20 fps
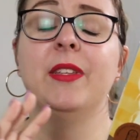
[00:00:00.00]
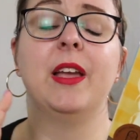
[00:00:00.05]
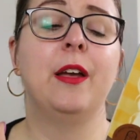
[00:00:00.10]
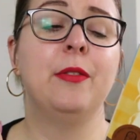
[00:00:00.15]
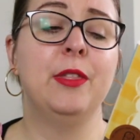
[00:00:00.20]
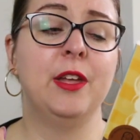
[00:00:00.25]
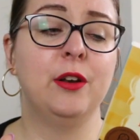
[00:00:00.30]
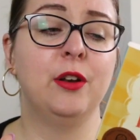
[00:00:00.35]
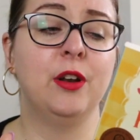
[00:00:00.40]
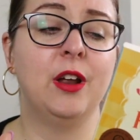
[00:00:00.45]

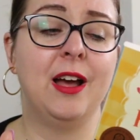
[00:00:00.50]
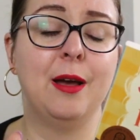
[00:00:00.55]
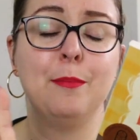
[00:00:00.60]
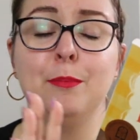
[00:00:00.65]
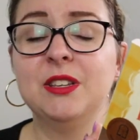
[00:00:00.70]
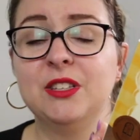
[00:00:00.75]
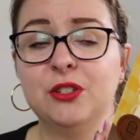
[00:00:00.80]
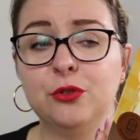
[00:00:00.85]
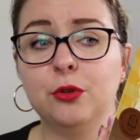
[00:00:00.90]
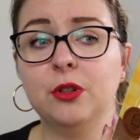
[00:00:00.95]
And then
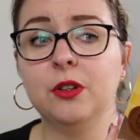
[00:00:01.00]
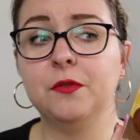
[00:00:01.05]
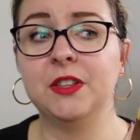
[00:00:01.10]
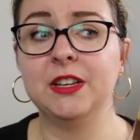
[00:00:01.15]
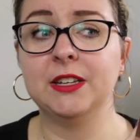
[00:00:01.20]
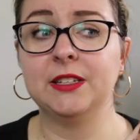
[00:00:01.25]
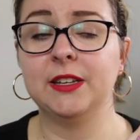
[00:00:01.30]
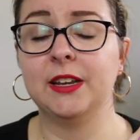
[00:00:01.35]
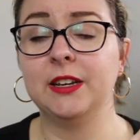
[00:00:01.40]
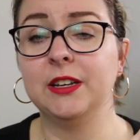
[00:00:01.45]
amidst all of
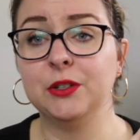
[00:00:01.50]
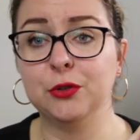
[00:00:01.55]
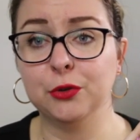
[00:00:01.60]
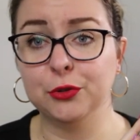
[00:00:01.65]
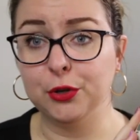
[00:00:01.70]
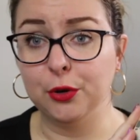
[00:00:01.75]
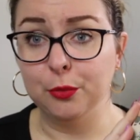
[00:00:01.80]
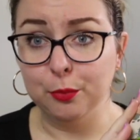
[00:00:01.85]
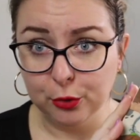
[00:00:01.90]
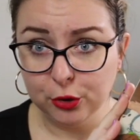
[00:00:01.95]
this, it is
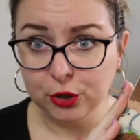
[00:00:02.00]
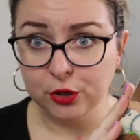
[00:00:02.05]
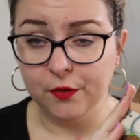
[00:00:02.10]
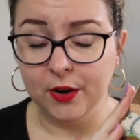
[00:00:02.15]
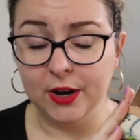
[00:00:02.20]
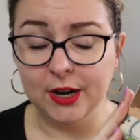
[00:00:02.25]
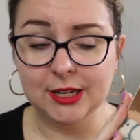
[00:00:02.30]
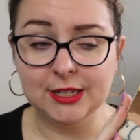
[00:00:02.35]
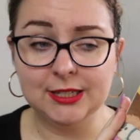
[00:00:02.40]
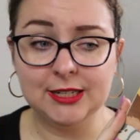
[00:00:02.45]
also
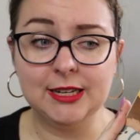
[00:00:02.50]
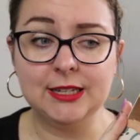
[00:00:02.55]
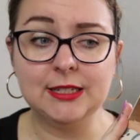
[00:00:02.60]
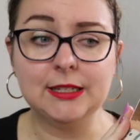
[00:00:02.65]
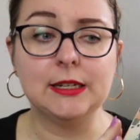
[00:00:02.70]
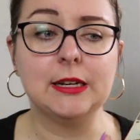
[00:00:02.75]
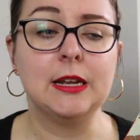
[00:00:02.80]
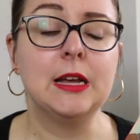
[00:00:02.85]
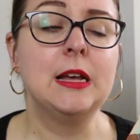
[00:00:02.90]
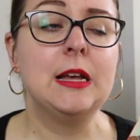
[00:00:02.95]
bushfire
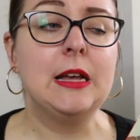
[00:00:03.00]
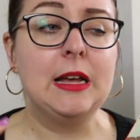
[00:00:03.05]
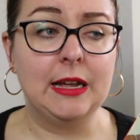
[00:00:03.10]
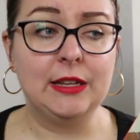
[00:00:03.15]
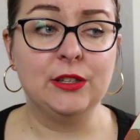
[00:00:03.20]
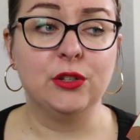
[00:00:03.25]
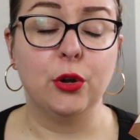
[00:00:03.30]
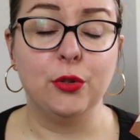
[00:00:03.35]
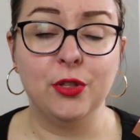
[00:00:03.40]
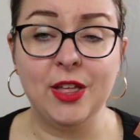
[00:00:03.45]
season.
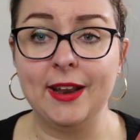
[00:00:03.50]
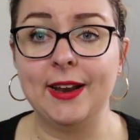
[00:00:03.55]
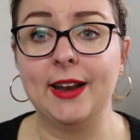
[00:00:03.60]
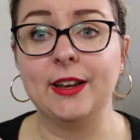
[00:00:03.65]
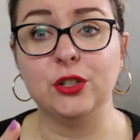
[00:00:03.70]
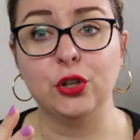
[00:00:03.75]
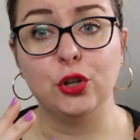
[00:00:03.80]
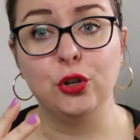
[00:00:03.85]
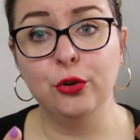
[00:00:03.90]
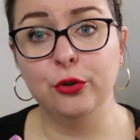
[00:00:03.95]
And so that
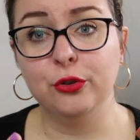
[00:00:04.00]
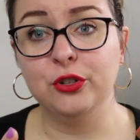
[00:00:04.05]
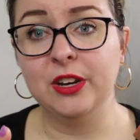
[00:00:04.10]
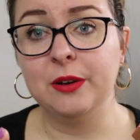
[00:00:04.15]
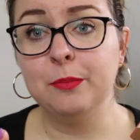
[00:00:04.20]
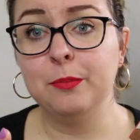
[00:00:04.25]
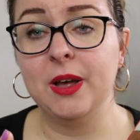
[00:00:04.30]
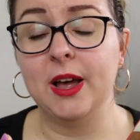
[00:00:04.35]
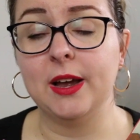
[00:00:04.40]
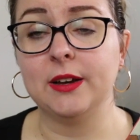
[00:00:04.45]
has a huge
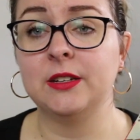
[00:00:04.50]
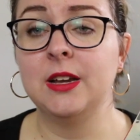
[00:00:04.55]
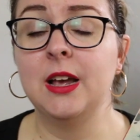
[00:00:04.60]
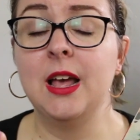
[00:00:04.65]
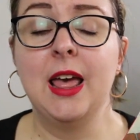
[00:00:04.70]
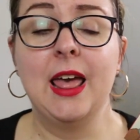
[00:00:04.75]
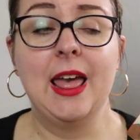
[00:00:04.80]
impact.